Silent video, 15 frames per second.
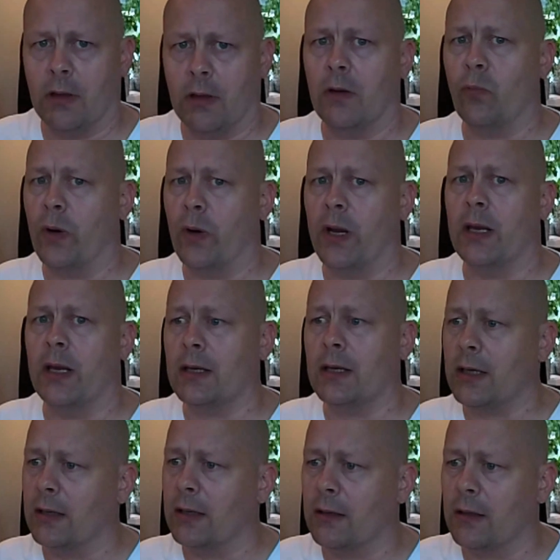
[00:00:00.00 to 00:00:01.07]
when
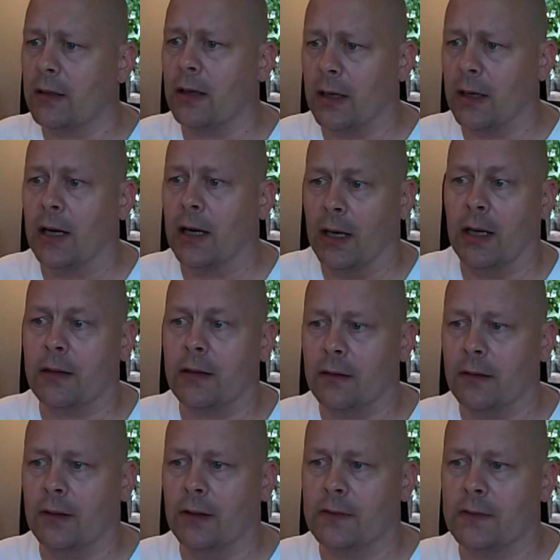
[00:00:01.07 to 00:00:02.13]
at
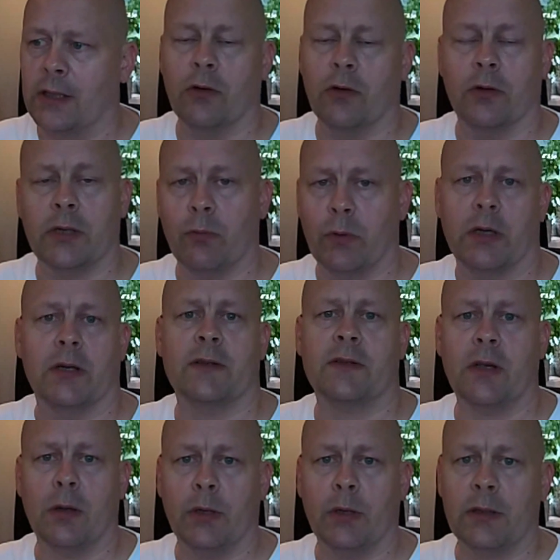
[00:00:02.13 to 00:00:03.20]
the Security Awareness
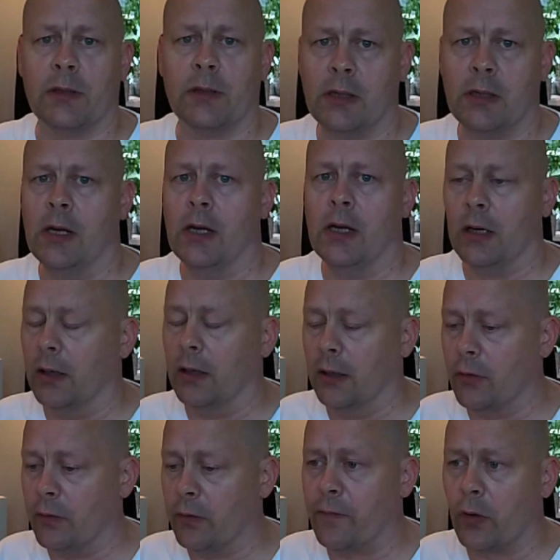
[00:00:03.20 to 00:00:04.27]
Summit.
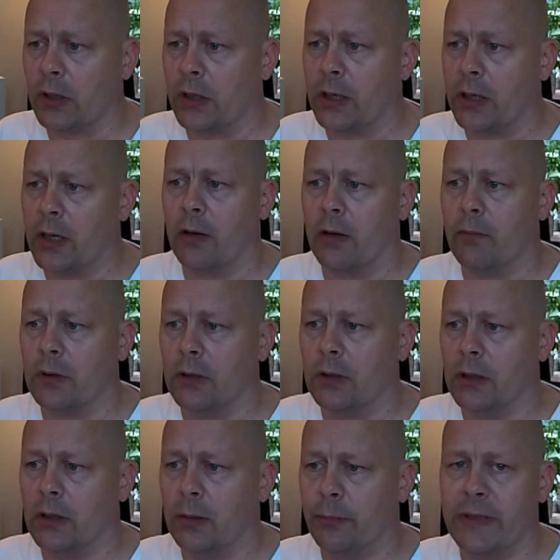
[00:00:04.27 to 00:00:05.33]
Unfortunately, I
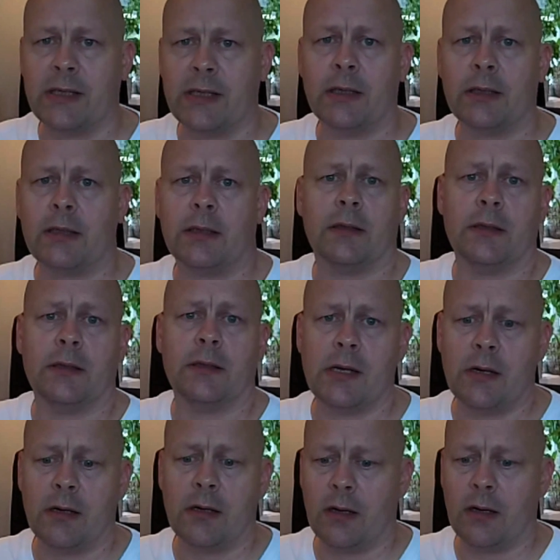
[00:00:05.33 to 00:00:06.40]
will miss it this
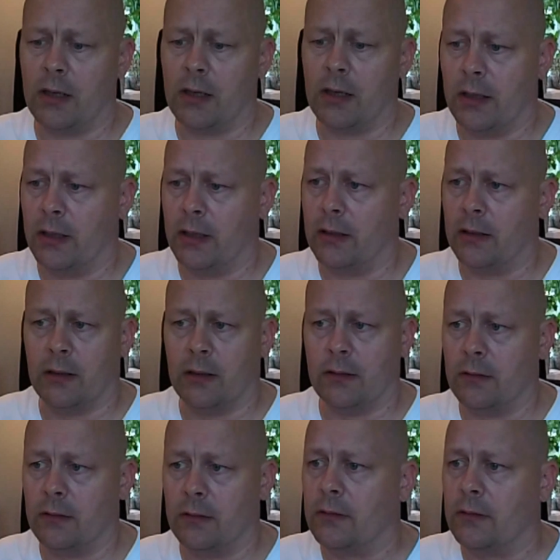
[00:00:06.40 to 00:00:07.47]
year. I
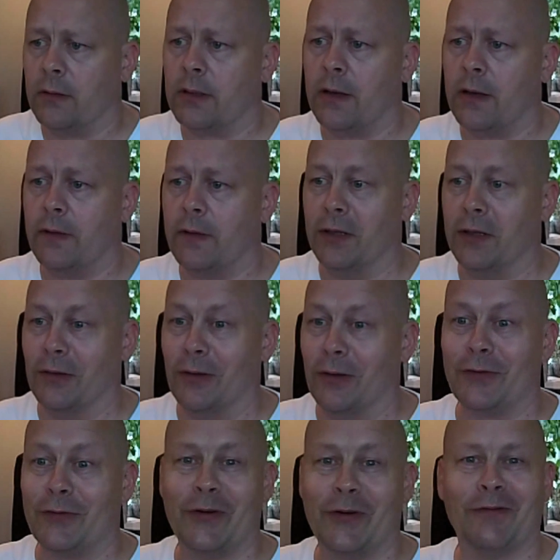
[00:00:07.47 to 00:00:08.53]
don't have the
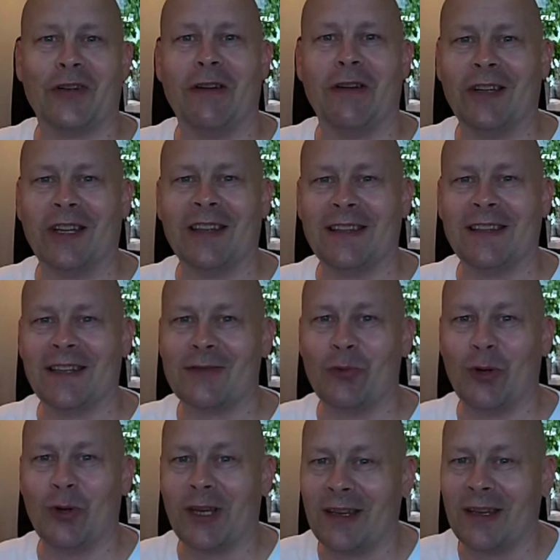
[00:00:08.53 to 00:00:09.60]
luxury of traveling next
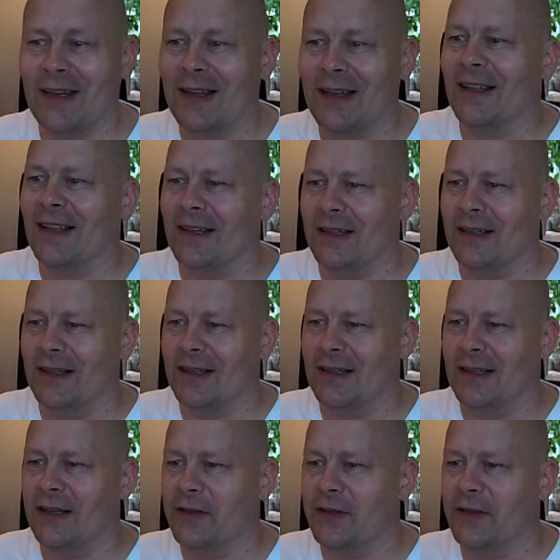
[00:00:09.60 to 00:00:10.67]
week,
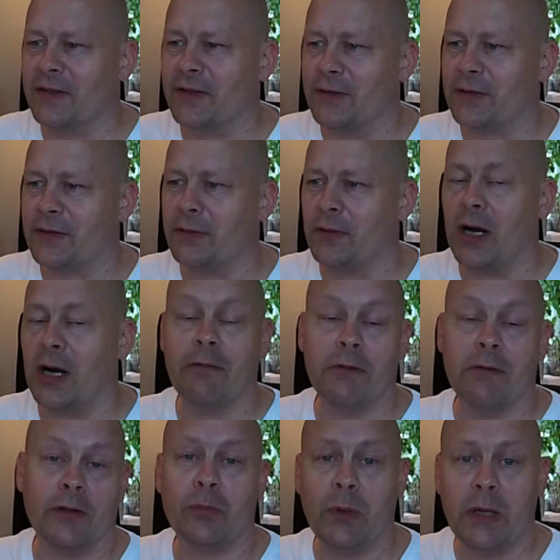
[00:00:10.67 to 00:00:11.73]
so I
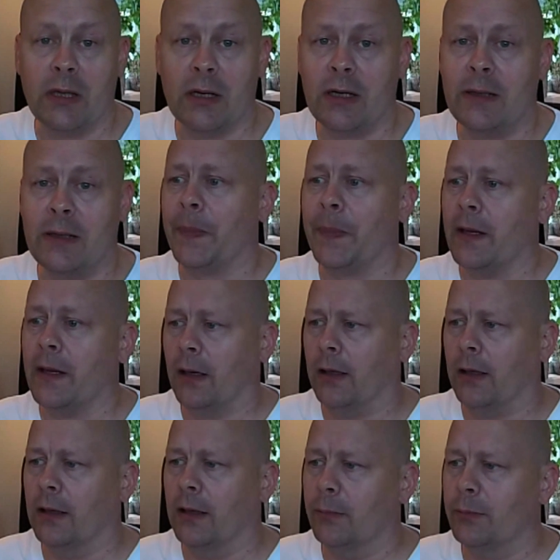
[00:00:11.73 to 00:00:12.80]
will not be there.
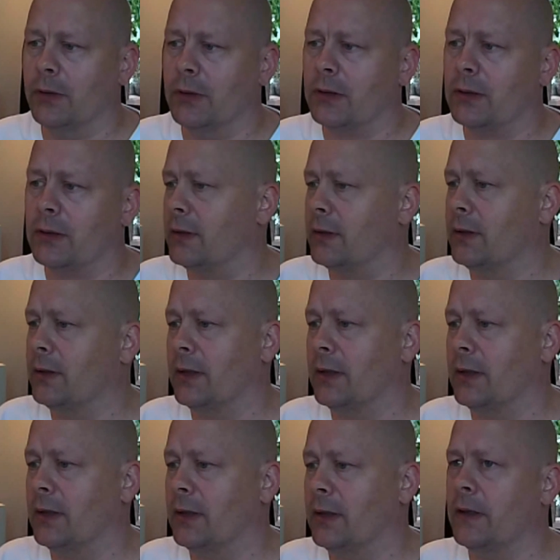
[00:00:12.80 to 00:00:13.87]
But
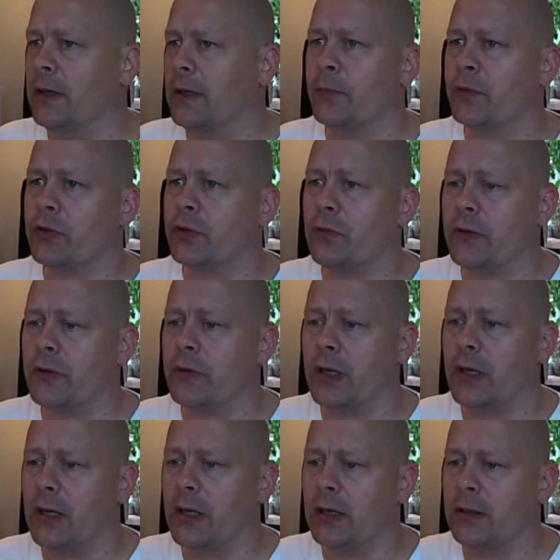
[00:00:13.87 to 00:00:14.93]
I'm sure that